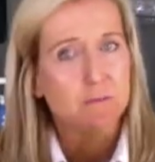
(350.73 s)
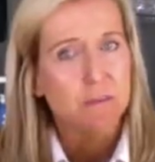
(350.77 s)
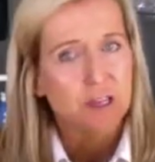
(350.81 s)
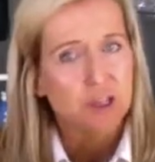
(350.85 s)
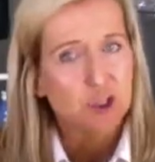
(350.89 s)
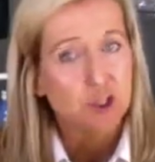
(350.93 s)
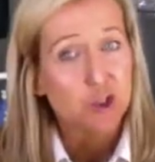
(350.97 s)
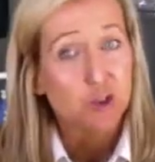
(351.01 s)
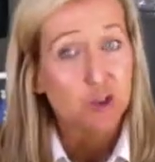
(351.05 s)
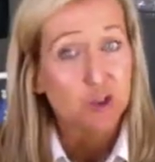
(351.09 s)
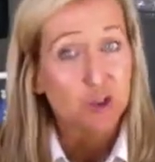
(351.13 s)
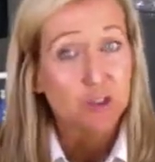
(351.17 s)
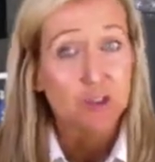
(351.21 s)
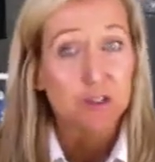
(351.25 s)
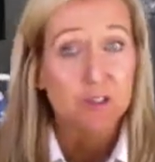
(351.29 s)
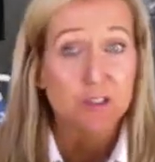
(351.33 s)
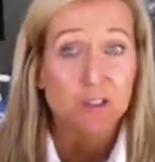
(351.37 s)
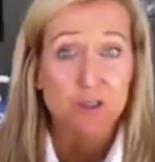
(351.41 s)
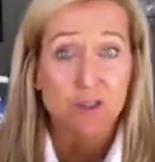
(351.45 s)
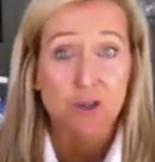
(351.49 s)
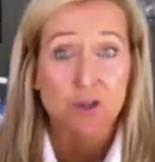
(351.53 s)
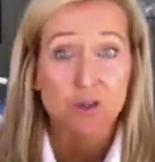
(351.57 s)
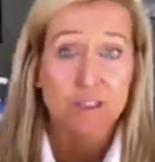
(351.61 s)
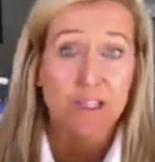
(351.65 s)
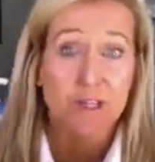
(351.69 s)
sure you
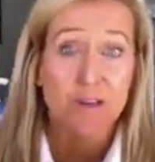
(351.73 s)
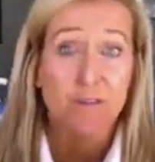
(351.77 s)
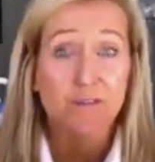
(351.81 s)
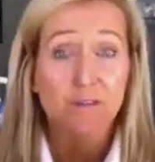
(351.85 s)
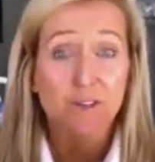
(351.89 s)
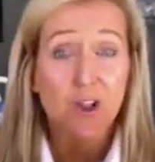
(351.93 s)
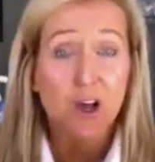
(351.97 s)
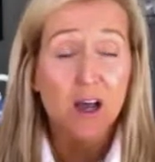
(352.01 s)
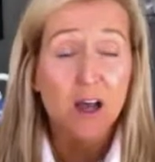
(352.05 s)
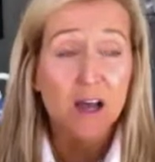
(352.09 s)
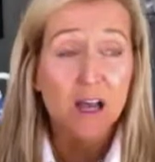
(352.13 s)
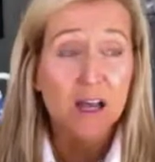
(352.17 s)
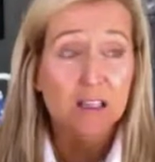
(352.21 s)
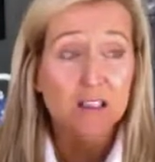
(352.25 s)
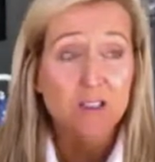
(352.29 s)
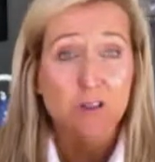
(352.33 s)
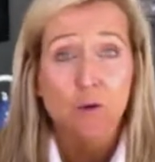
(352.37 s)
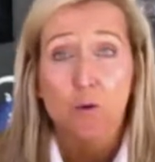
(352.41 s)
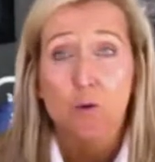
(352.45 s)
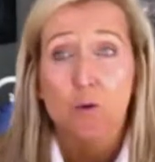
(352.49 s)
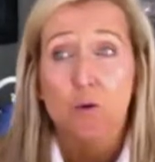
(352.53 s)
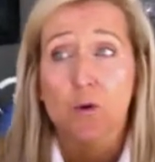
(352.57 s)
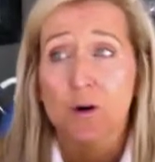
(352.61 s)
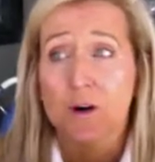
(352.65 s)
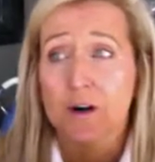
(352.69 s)
disclose any flaws
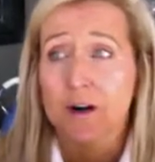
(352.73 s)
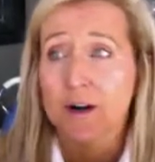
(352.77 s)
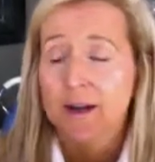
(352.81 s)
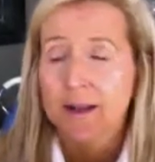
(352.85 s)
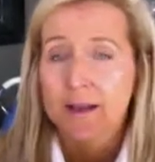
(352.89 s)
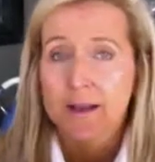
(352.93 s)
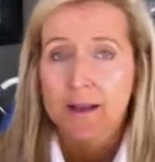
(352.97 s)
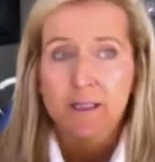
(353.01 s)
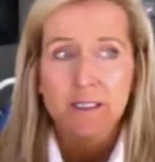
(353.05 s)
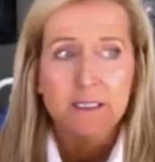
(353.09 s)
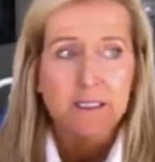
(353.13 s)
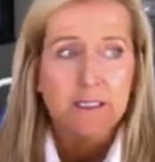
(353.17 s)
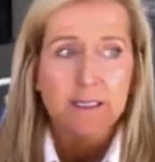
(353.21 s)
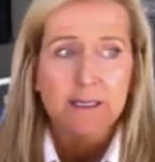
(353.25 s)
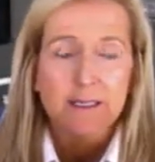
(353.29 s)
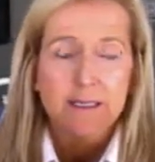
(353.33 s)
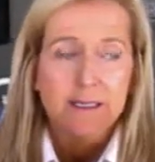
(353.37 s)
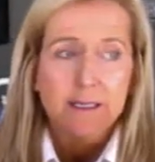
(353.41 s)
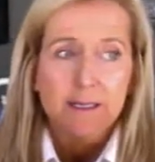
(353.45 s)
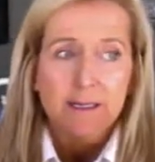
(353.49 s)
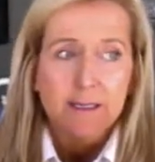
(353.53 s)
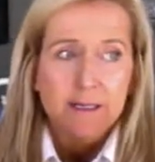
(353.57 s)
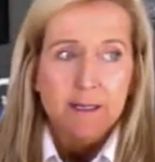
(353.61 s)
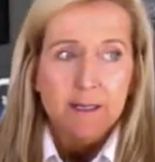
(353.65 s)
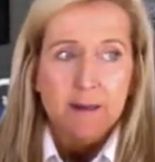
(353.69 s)
or
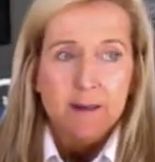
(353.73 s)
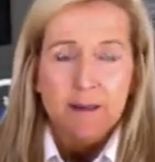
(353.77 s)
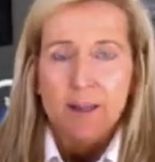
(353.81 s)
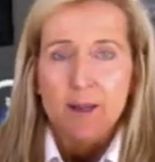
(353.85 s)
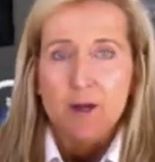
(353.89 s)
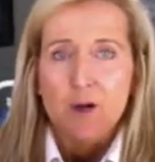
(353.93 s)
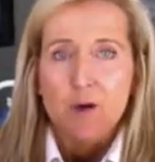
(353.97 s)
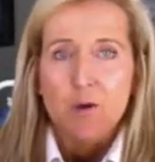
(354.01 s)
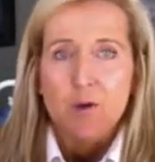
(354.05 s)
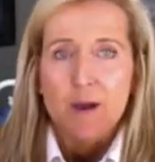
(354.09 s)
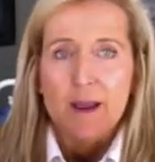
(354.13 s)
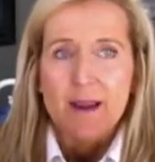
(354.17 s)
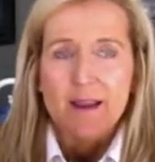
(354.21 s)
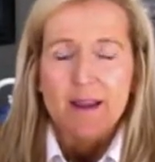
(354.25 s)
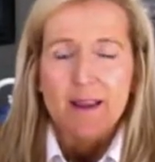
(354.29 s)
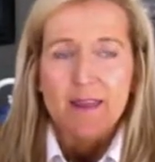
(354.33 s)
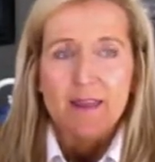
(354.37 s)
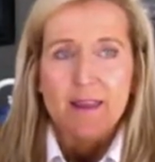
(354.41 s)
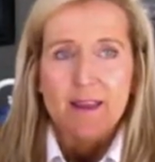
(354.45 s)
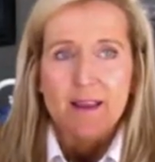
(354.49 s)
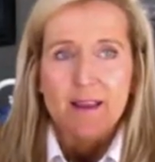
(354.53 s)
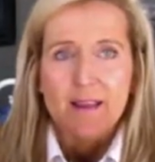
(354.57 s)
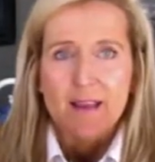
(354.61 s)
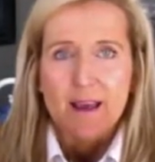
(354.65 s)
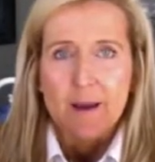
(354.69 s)

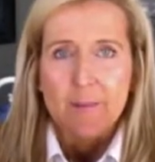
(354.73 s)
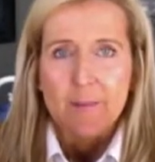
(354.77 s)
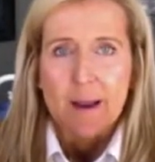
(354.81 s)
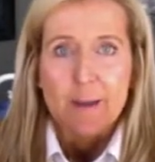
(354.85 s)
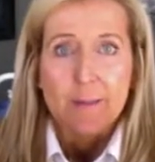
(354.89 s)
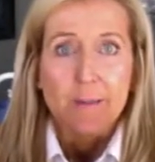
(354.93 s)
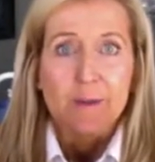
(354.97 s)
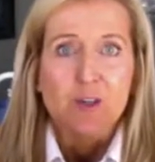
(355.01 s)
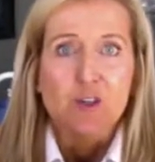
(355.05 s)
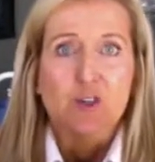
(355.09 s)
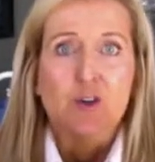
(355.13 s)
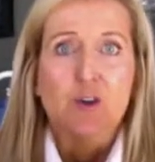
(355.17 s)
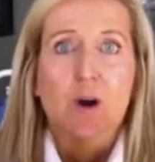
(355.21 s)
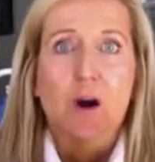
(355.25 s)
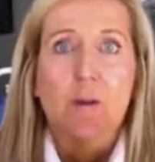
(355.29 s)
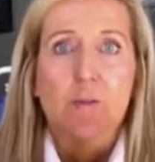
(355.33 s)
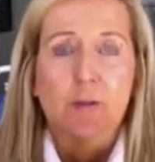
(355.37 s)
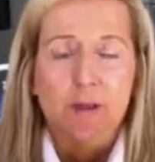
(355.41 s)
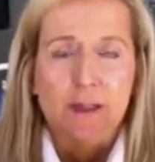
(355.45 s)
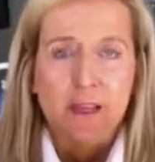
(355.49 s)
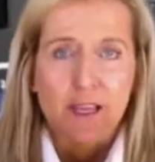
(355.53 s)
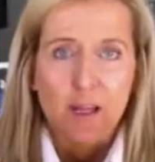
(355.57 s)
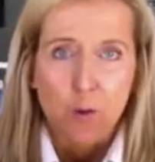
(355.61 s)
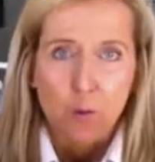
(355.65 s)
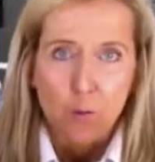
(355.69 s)
anything that might be
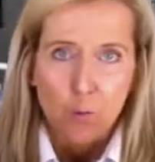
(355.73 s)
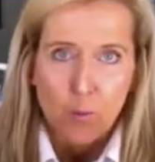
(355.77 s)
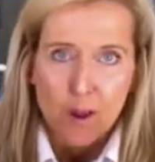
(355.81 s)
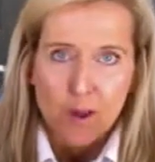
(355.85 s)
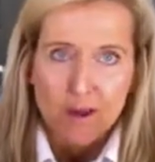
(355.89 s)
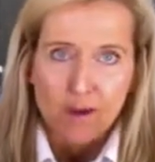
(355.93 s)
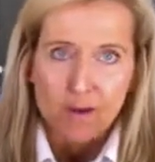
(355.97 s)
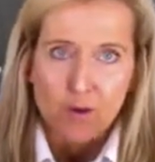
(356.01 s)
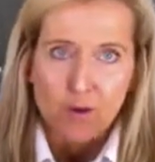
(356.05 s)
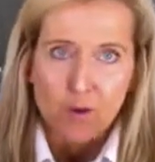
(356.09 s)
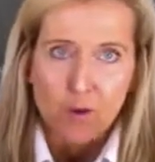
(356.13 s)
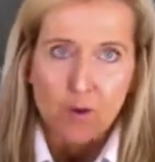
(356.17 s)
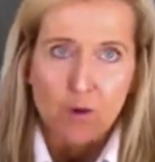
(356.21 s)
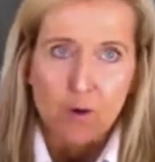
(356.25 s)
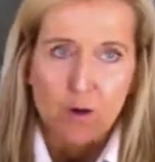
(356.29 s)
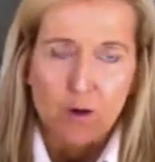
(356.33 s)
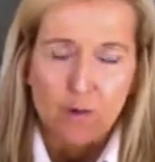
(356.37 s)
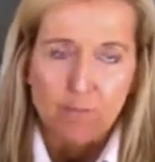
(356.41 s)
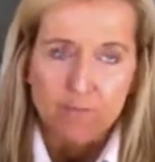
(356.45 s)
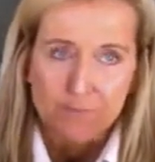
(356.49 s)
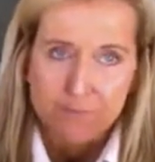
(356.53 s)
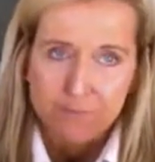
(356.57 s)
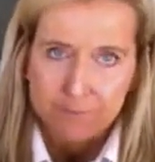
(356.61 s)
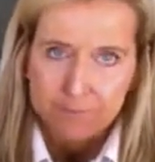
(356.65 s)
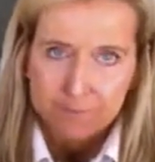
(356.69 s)
troubling when
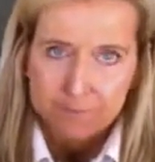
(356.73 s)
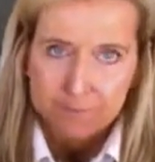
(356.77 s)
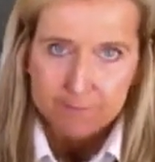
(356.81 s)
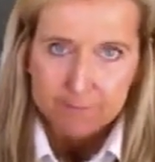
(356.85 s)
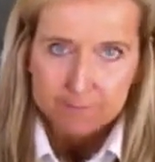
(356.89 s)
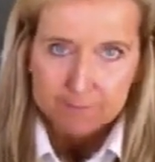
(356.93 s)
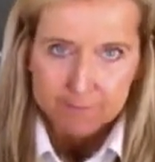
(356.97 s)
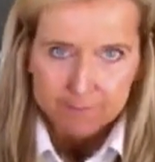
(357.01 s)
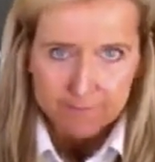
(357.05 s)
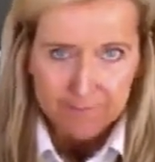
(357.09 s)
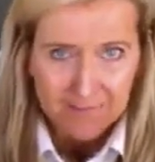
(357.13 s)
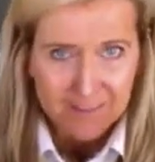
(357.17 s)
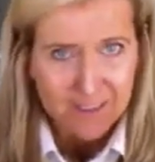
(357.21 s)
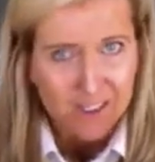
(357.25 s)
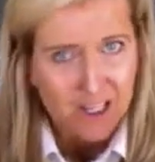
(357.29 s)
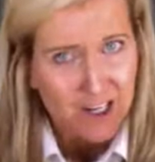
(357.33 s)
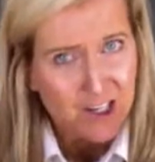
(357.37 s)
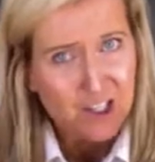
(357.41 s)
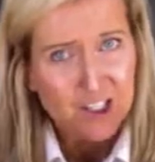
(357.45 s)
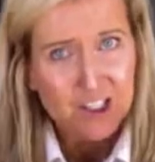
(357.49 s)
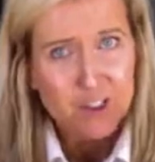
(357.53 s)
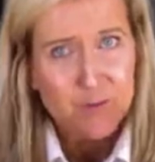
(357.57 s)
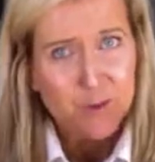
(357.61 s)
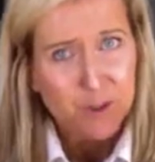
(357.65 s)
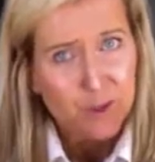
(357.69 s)
your
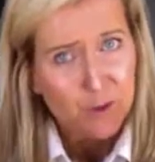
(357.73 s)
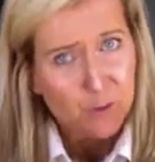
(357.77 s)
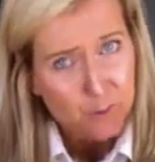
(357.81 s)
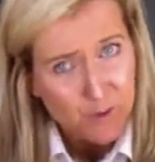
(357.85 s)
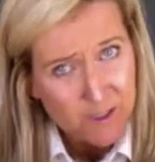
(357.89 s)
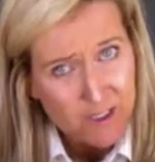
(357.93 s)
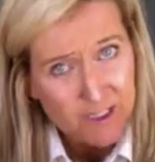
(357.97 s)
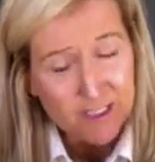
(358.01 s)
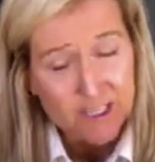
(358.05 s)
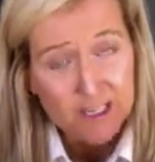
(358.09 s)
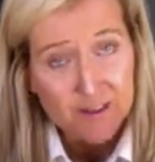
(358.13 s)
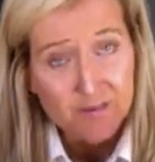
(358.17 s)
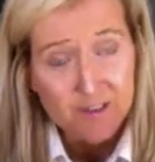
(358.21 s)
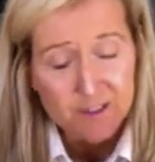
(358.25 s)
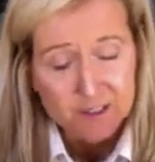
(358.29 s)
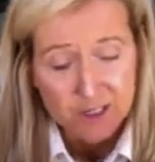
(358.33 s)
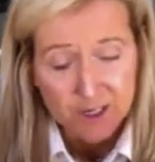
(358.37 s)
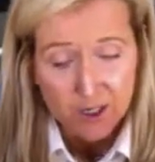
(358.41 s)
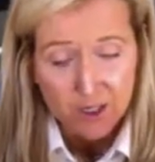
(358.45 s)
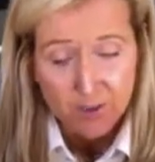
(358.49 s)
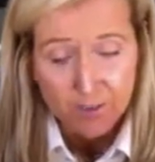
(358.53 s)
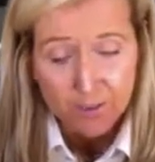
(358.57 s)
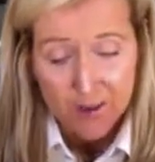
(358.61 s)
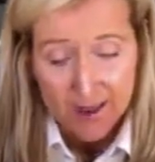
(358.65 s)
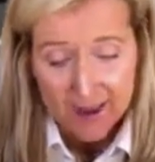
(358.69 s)
customer receives
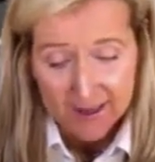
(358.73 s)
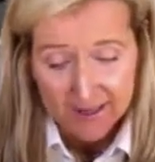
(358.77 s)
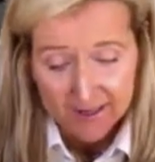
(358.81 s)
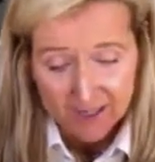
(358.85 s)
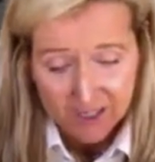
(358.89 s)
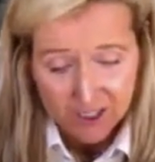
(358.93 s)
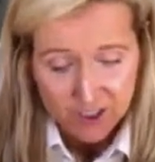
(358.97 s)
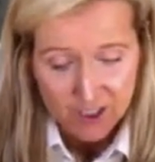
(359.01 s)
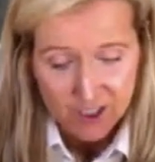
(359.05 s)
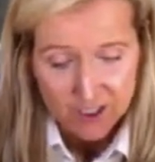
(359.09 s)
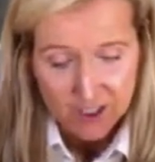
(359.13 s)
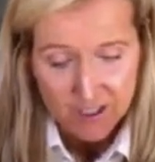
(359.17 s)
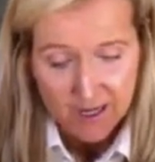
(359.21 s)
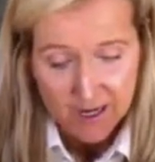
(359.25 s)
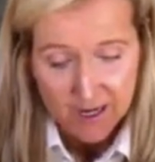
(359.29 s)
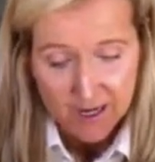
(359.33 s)
their package.